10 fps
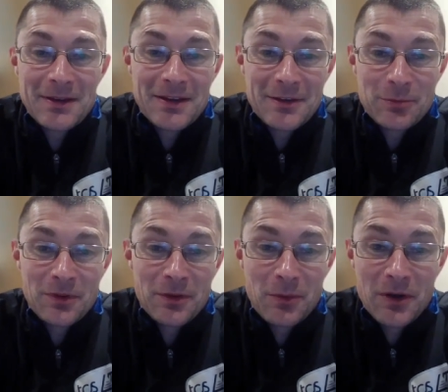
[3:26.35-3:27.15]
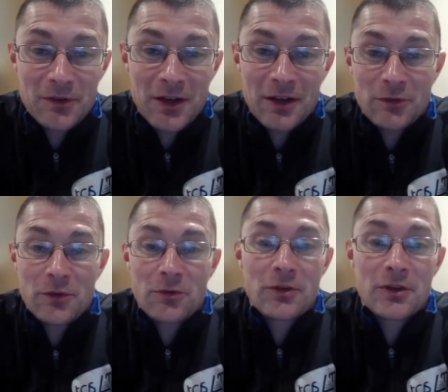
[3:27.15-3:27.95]
I mean, it's one of the worst cars
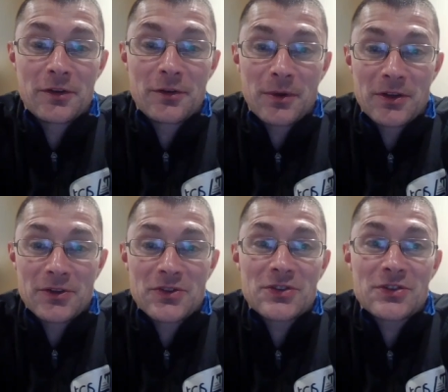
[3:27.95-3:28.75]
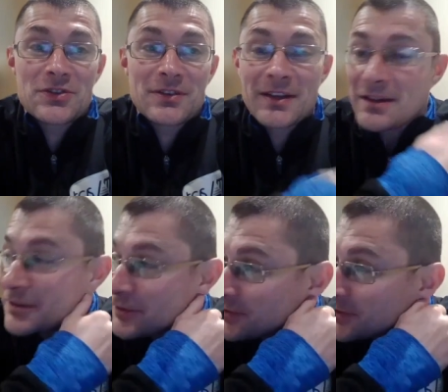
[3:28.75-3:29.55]
on the grid, which
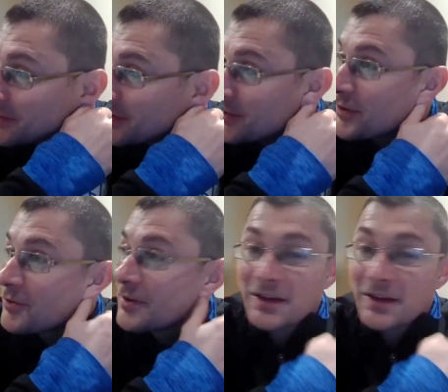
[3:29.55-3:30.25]
yeah, it's fantastic.